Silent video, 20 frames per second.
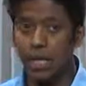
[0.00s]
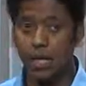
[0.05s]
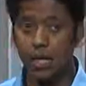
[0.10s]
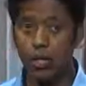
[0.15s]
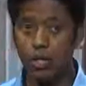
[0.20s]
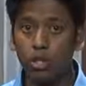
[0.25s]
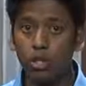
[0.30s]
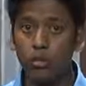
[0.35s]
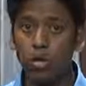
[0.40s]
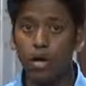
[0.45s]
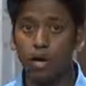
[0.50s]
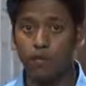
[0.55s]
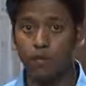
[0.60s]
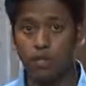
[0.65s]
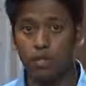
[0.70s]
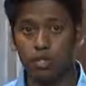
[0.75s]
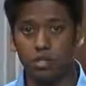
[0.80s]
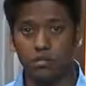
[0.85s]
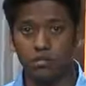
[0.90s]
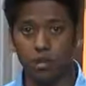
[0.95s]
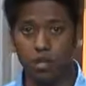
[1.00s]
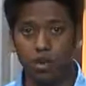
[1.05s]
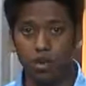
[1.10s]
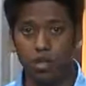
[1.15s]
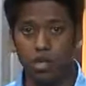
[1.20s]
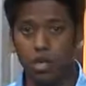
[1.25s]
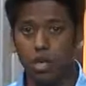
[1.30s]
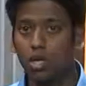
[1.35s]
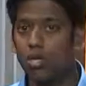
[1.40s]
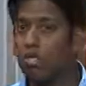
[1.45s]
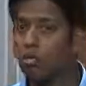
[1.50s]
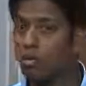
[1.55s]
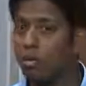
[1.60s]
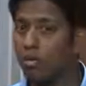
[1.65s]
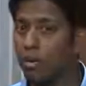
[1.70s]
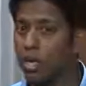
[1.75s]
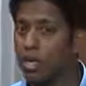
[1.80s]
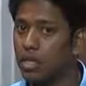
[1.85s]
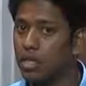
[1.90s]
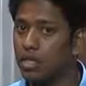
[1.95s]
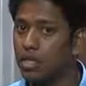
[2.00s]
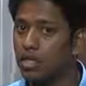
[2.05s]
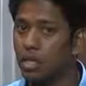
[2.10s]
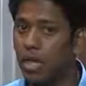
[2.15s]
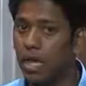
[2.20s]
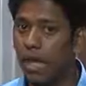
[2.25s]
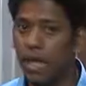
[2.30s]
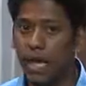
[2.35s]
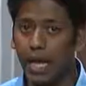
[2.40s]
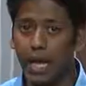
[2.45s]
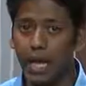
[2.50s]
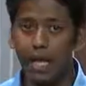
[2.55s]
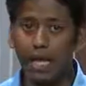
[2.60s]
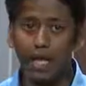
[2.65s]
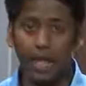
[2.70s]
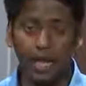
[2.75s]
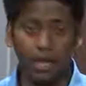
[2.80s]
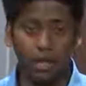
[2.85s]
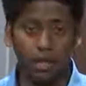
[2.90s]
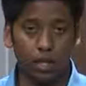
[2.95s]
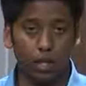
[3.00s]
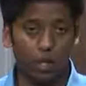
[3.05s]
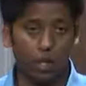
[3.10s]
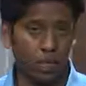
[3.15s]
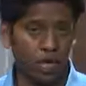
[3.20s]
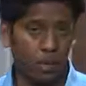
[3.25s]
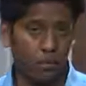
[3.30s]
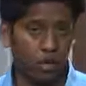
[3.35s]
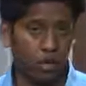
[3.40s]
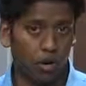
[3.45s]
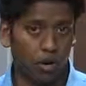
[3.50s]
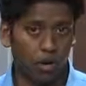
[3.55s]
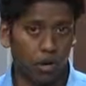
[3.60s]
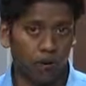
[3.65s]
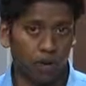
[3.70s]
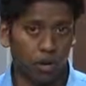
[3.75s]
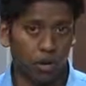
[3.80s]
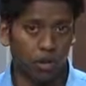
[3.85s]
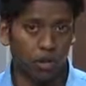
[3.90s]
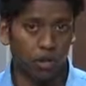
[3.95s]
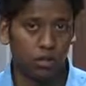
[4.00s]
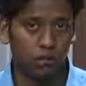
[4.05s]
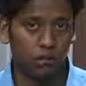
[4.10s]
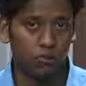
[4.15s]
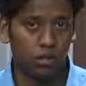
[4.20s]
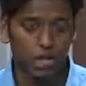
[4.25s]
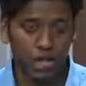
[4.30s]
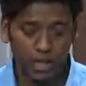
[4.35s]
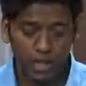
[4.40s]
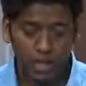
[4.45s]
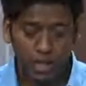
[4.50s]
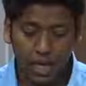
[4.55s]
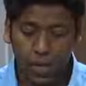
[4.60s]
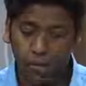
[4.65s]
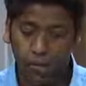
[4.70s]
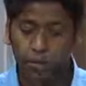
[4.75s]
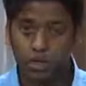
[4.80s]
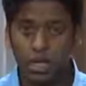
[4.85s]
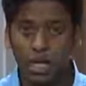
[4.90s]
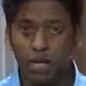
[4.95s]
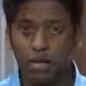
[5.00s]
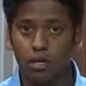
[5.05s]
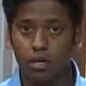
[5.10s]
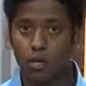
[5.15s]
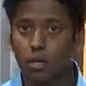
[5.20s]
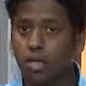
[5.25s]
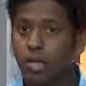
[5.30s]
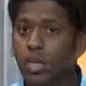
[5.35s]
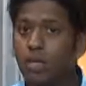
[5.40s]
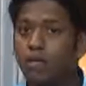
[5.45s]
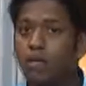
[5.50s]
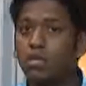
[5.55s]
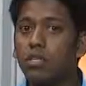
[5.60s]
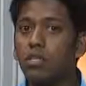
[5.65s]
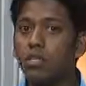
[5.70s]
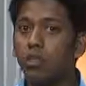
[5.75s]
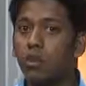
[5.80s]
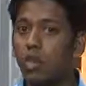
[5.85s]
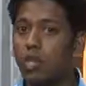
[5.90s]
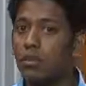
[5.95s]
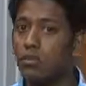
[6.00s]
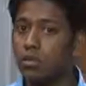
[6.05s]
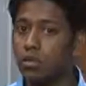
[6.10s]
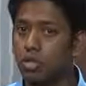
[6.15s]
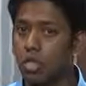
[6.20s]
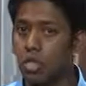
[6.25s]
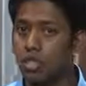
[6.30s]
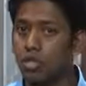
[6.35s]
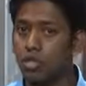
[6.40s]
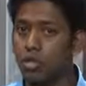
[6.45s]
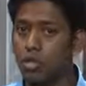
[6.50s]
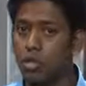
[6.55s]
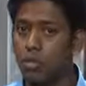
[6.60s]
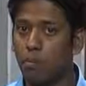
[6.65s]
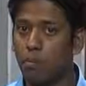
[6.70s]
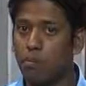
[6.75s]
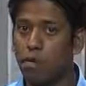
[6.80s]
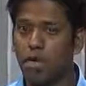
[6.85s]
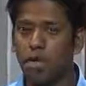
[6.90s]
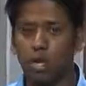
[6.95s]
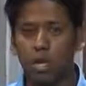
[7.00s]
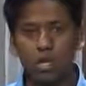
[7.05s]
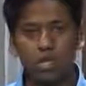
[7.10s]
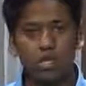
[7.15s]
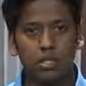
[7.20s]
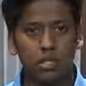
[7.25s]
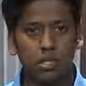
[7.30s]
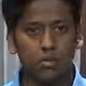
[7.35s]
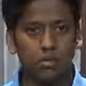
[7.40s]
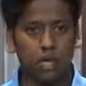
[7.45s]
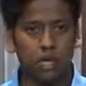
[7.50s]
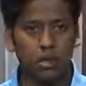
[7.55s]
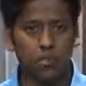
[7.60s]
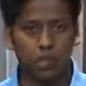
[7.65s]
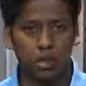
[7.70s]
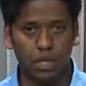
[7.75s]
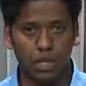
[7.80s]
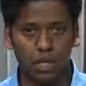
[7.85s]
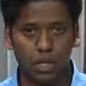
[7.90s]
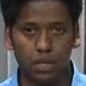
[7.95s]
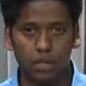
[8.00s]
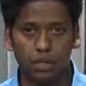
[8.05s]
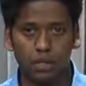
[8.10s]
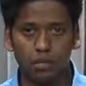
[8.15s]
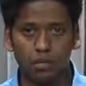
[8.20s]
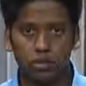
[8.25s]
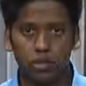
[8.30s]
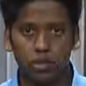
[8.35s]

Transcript: Now, when you have a small customer base and a lower MRR figure, 10% or even 20% churn might not seem like a big deal.